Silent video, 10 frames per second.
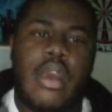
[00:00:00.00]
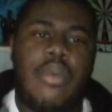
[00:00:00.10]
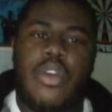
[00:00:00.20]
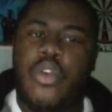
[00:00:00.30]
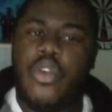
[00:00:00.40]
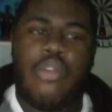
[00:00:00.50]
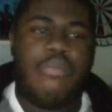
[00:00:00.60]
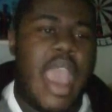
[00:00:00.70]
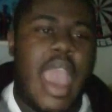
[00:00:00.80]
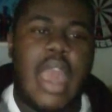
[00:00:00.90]
I mean, good or
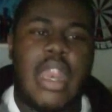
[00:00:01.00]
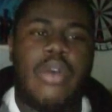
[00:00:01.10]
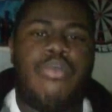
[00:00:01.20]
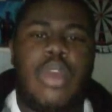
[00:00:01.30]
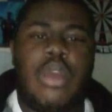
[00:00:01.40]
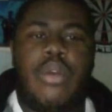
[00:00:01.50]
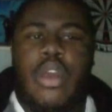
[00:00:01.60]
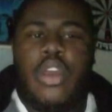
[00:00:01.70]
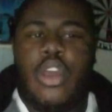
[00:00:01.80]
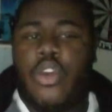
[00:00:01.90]
bad,
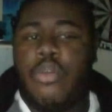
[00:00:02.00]
it